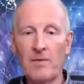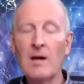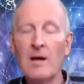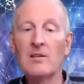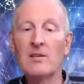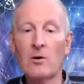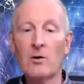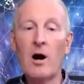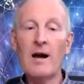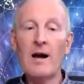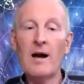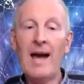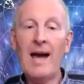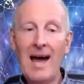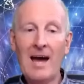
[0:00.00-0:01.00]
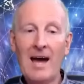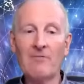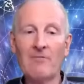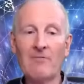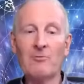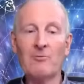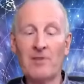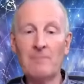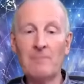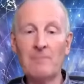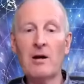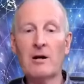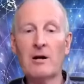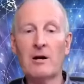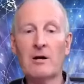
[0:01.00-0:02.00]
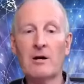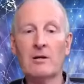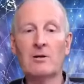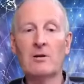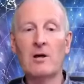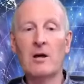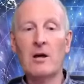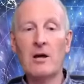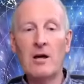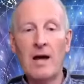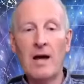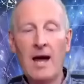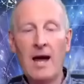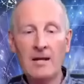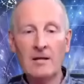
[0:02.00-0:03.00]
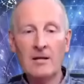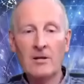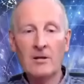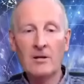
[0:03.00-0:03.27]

So I have within my garden a